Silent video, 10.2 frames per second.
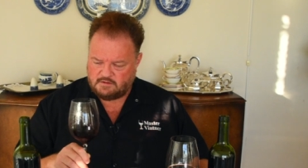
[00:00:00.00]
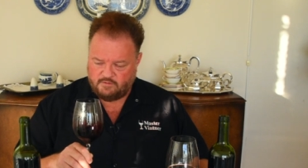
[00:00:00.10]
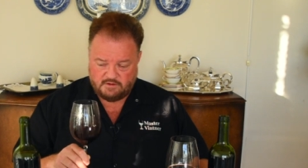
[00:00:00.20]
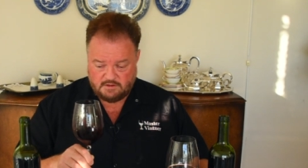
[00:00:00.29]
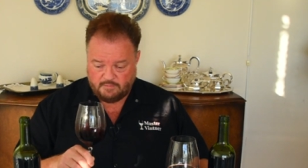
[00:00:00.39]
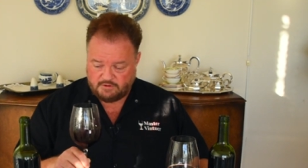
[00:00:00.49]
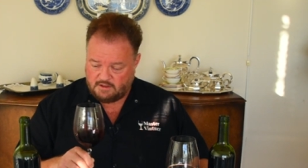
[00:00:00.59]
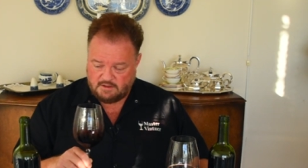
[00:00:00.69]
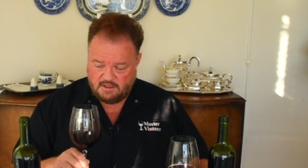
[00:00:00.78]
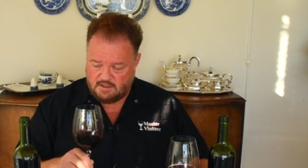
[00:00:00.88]
it's a very simple
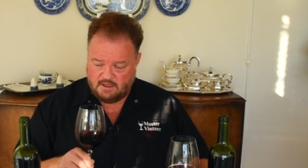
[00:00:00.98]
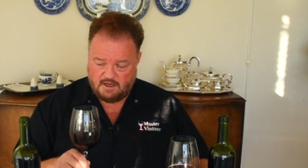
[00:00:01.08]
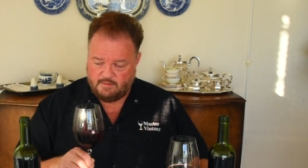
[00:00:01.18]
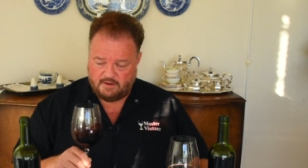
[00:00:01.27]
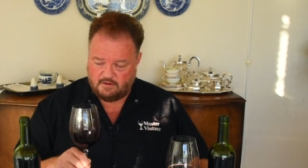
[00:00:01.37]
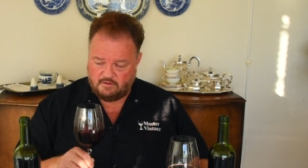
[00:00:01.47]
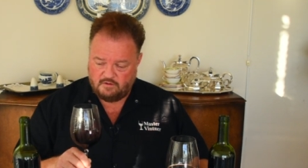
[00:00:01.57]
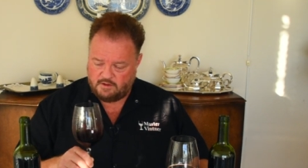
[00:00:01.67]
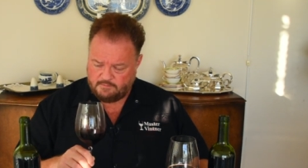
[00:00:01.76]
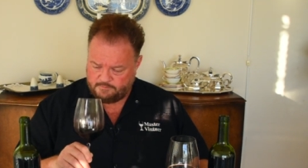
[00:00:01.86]
technique, anybody can
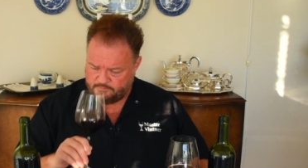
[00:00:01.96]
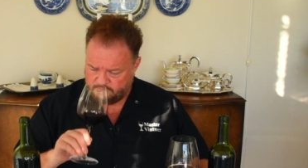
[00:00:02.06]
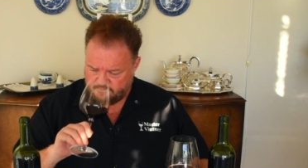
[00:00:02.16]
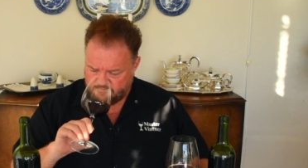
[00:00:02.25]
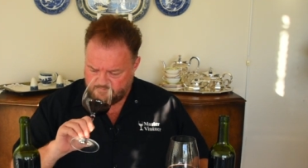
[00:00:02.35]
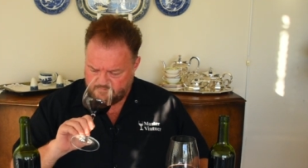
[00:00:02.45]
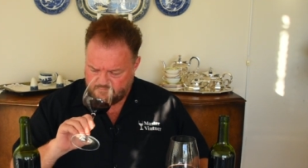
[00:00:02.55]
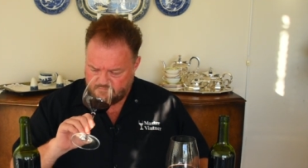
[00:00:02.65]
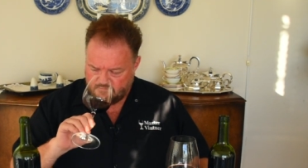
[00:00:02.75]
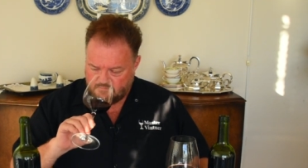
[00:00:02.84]
do it.
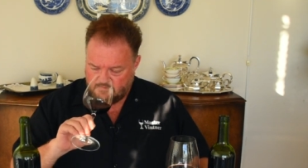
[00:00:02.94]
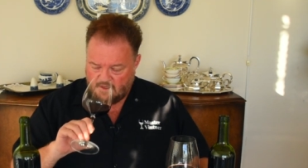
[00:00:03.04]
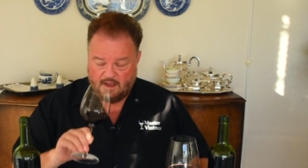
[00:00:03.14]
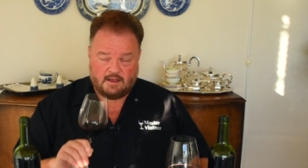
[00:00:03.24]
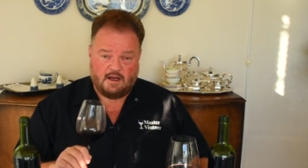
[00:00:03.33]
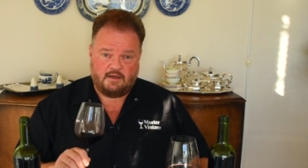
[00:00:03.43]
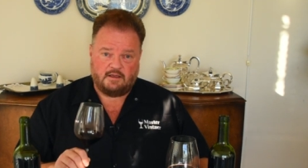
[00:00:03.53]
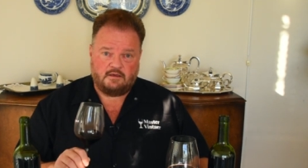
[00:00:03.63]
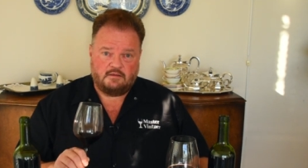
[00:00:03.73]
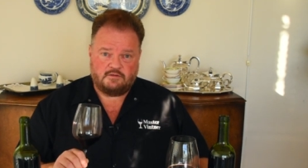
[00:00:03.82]
Heck, I
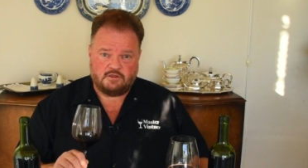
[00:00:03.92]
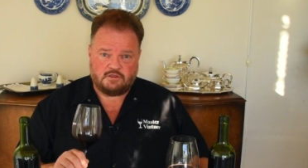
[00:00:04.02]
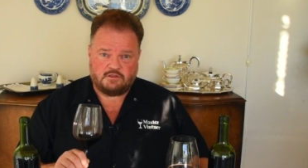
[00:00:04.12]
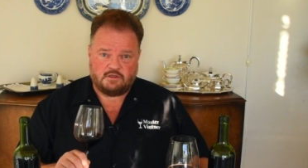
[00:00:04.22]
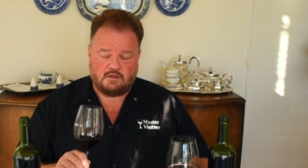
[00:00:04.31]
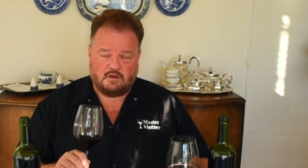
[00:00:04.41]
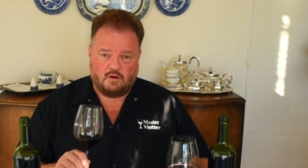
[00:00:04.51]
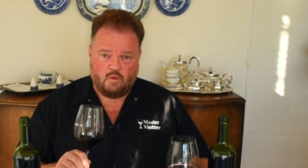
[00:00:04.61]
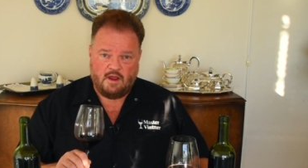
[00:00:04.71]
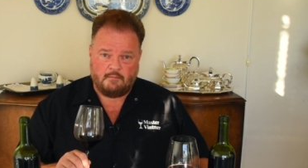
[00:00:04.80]
did, just uh, on
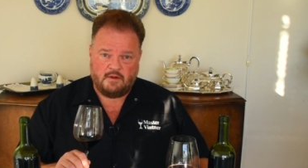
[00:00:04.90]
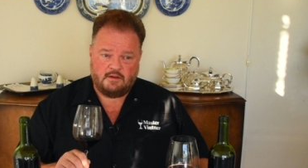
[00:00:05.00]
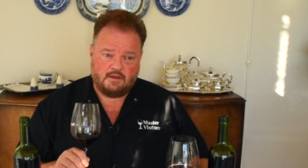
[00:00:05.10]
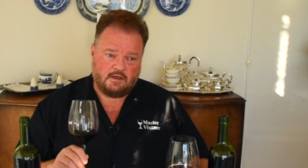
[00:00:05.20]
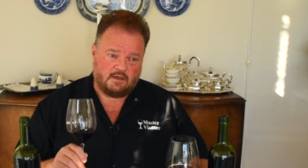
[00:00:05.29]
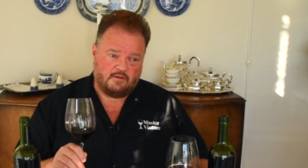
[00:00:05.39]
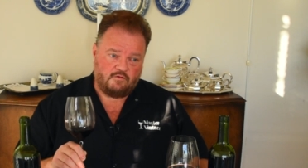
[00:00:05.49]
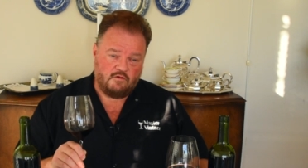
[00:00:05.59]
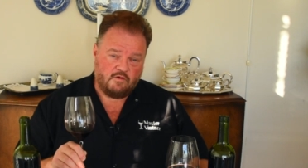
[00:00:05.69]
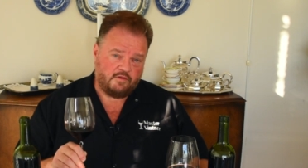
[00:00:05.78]
a whim. Uh,
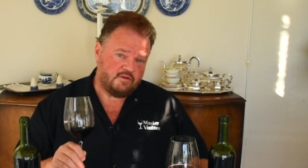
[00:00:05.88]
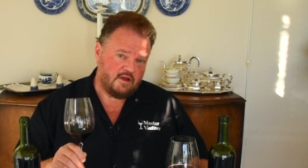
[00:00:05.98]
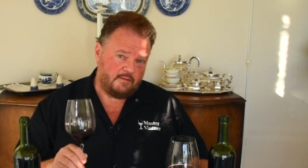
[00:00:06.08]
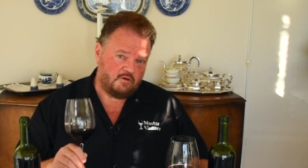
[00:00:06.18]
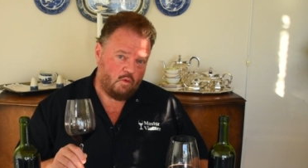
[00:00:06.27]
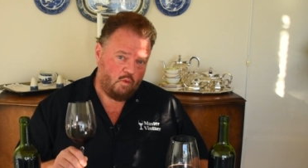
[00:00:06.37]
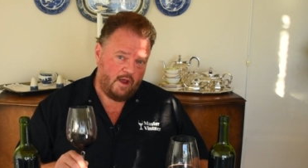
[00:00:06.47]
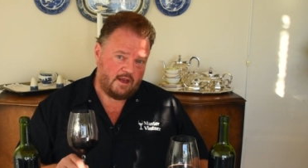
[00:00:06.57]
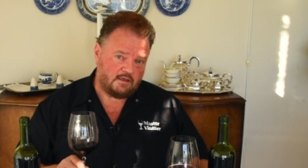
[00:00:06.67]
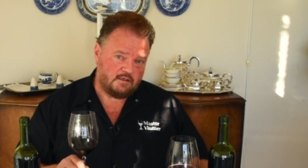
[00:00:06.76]
if you've got the time to
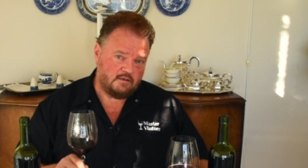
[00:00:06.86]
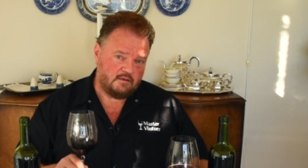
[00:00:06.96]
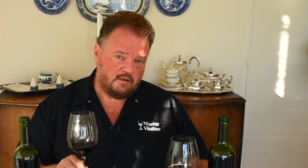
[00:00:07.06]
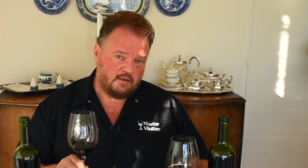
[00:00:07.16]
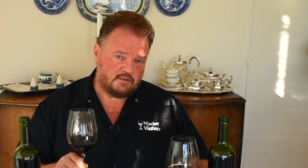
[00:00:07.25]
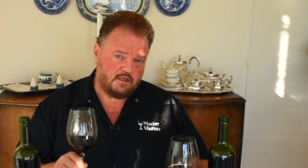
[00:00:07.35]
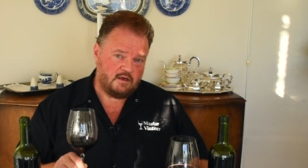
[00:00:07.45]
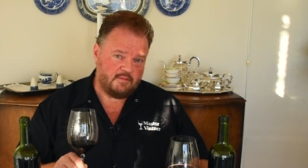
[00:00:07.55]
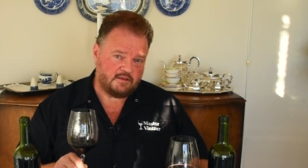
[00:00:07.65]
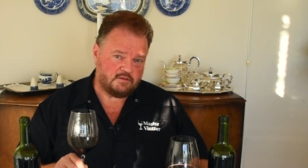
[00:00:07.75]
wait,
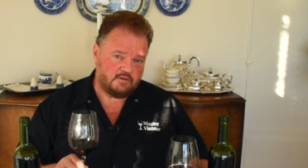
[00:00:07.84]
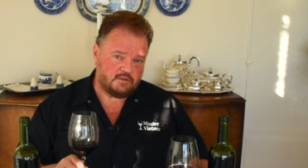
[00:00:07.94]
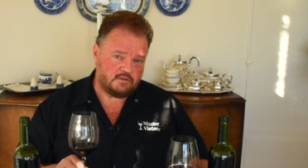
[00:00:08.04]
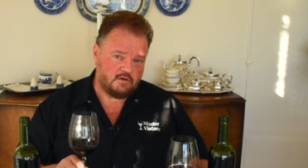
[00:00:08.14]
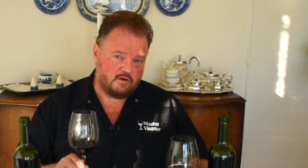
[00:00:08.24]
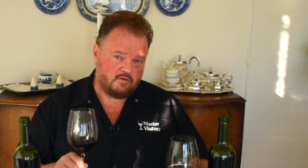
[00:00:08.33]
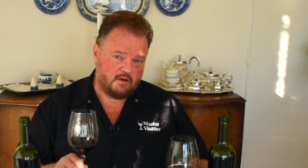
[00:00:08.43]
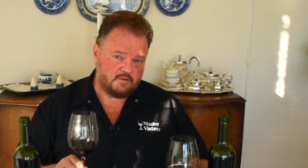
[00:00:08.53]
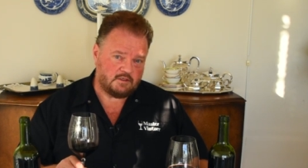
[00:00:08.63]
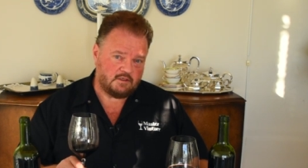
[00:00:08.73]
extended maceration on
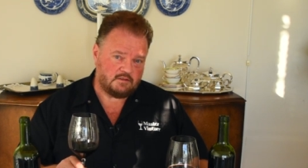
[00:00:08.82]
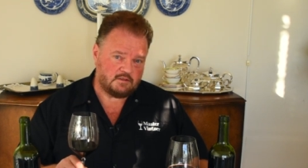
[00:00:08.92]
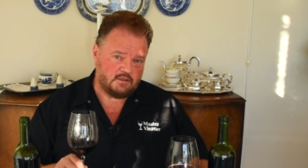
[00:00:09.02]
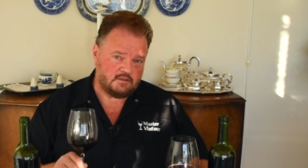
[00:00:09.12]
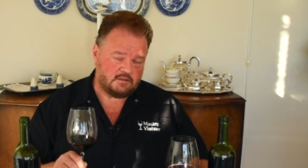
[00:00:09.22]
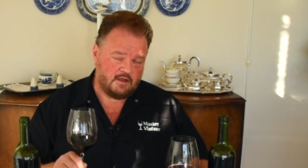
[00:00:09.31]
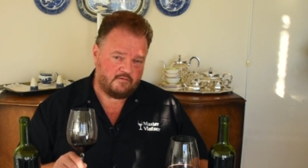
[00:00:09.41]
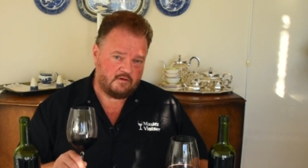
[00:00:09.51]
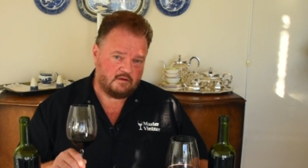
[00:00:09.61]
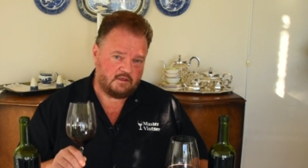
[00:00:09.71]
grape skins is
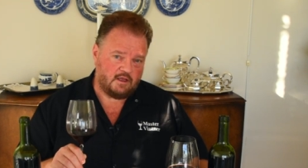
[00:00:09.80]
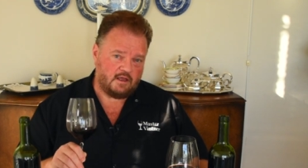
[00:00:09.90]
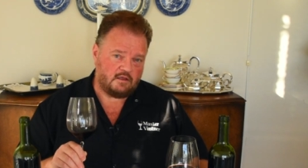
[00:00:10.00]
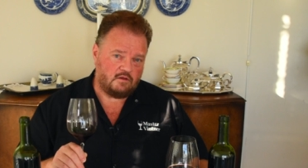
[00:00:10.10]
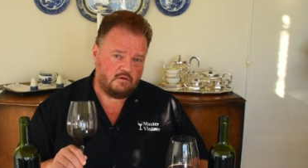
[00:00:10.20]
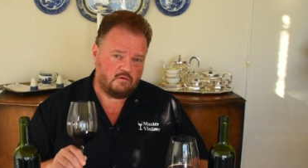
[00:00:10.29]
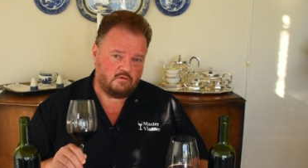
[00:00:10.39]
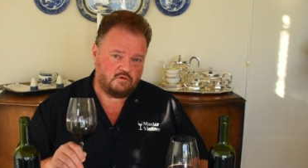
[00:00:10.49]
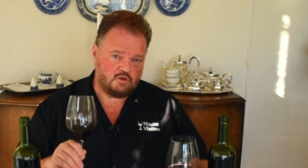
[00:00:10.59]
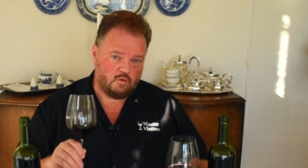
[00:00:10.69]
definitely a
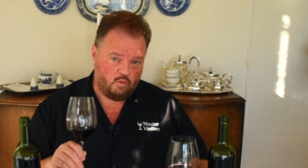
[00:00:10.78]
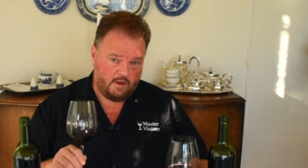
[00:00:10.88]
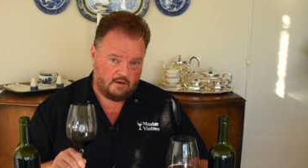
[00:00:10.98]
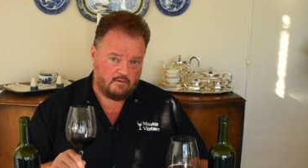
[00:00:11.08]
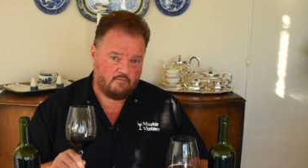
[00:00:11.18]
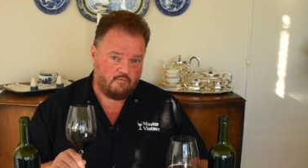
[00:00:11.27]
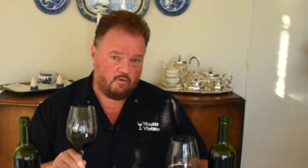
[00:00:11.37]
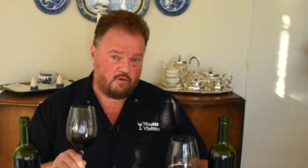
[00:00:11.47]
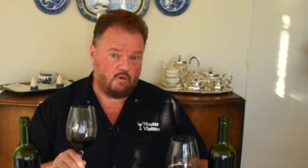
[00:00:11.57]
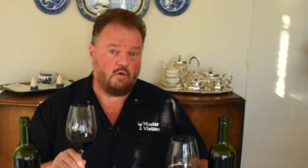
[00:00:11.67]
huge win
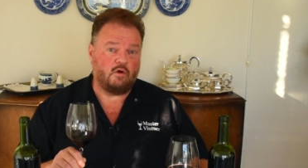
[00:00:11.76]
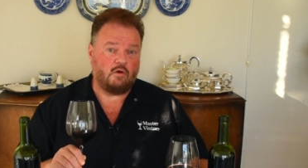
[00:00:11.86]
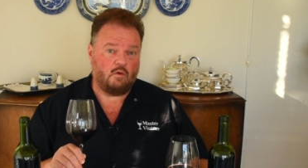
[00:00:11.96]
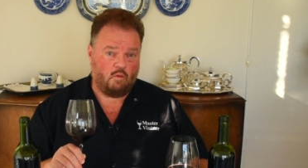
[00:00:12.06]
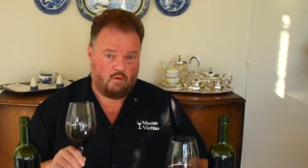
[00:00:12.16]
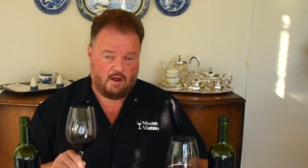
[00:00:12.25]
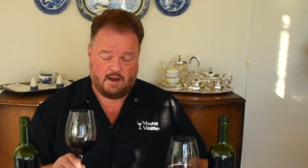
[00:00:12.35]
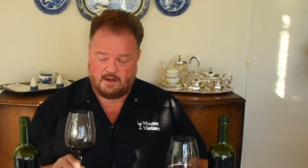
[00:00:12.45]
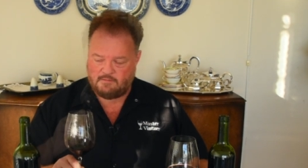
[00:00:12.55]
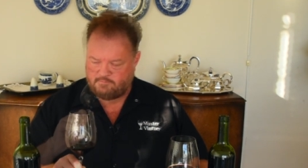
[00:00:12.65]
for your
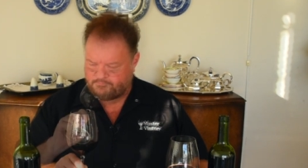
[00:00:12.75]
wine.